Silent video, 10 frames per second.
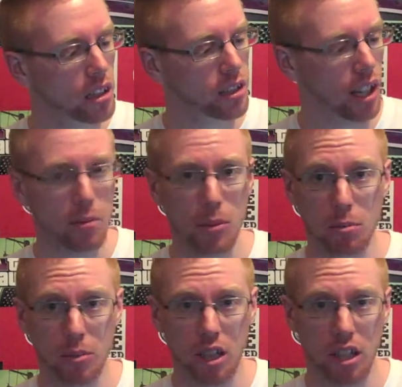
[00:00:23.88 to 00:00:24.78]
Danny
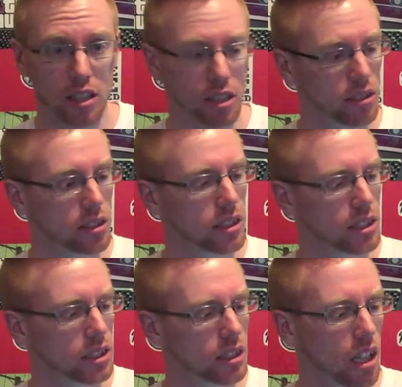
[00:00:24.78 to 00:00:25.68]
McBride,
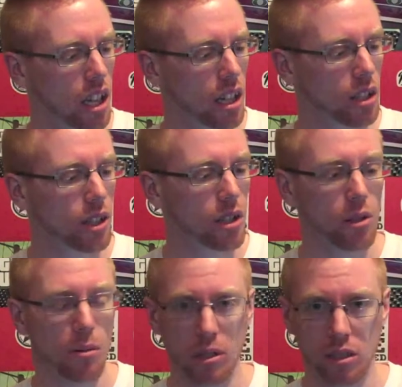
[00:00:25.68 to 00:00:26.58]
uh, Craig
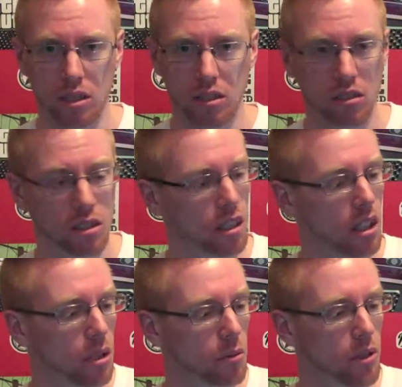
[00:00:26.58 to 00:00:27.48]
Robinson,
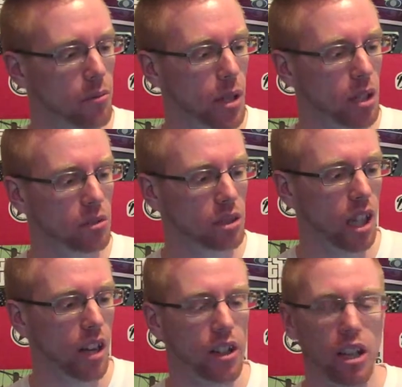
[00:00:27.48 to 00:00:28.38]
with Michael
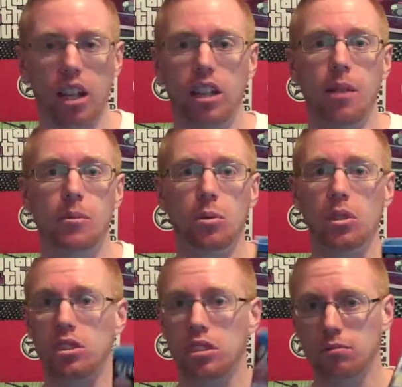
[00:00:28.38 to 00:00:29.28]
Cera and Emma
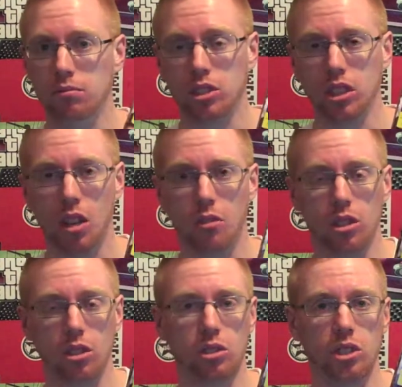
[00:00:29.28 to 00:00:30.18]
Watson. So it's
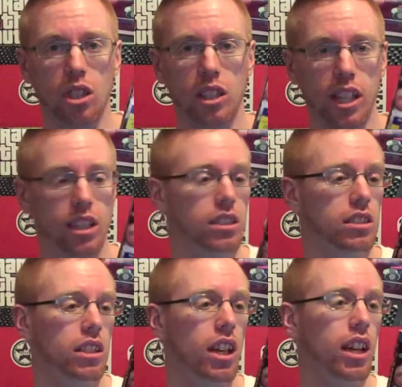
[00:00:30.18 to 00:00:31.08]
an all-star cast,
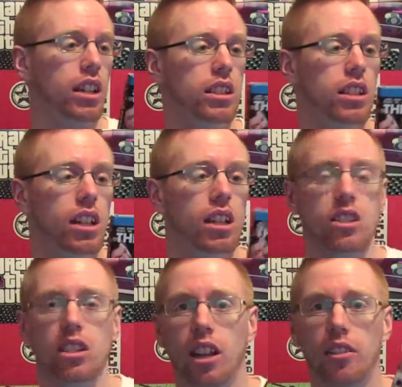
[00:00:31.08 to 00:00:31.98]
and each
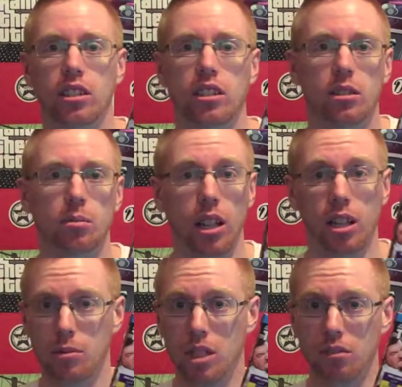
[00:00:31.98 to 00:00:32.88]
of the characters play
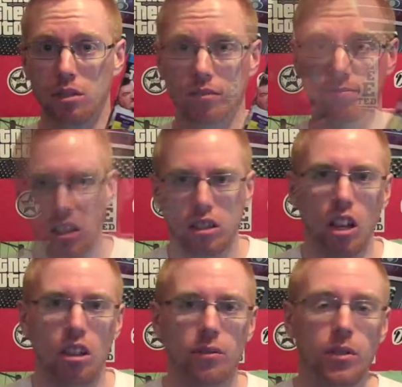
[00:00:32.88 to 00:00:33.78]
themselves.
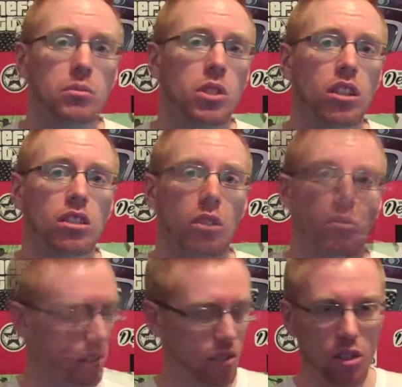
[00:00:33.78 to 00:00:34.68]
So the film starts off
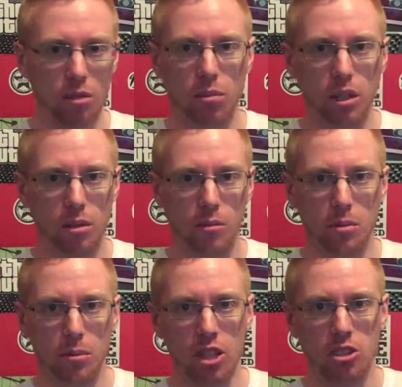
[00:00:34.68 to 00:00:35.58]
Seth Rogen picking up his
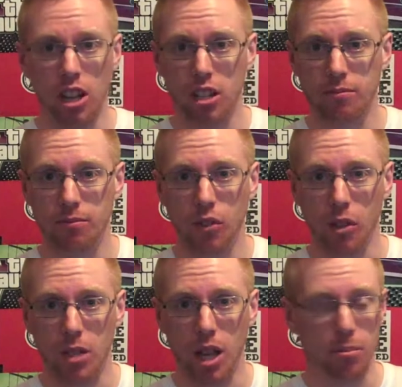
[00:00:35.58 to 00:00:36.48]
mate Jay from
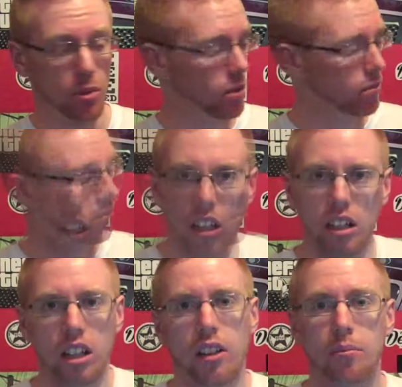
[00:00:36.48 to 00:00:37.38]
the airport. Like
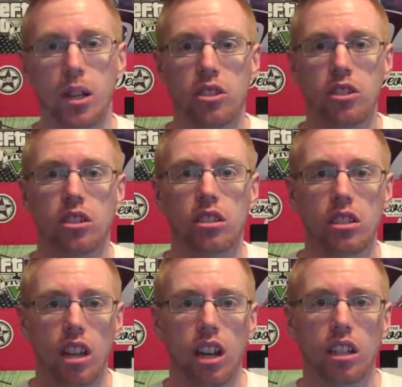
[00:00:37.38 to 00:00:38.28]
I have mentioned,
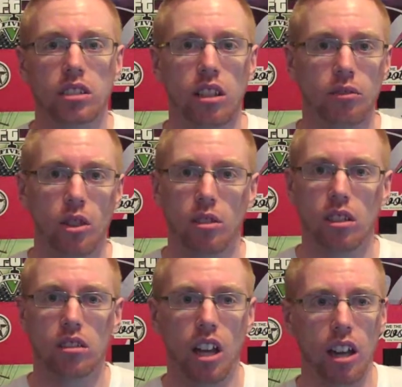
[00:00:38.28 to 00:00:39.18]
uh, Seth Rogen
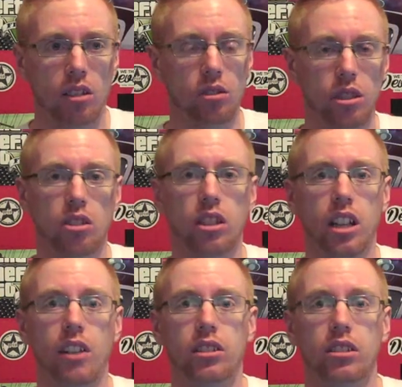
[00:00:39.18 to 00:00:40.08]
and all the other
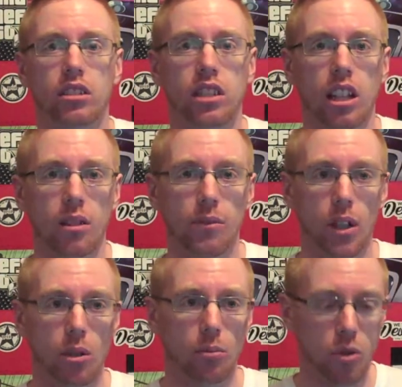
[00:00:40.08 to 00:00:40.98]
characters in the
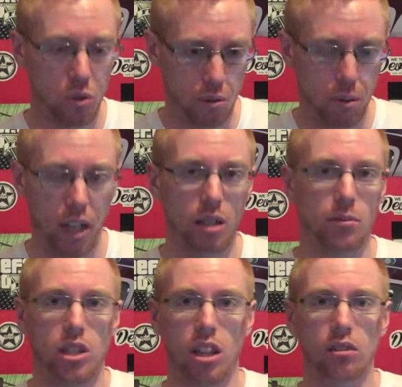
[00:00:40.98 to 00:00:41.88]
film do play
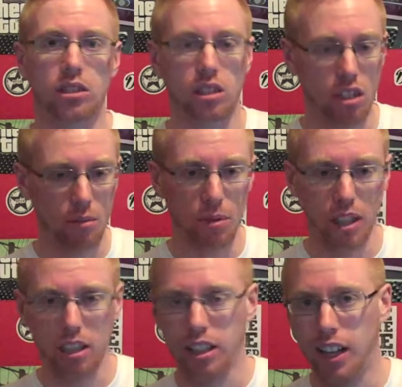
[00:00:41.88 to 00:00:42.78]
themselves. They're not
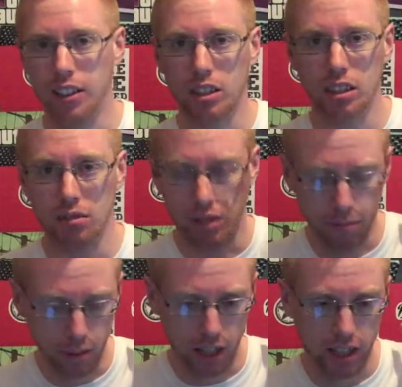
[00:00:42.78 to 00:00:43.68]
playing the character, they're
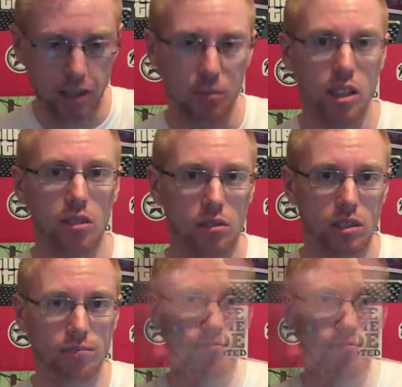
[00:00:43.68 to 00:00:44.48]
playing themselves.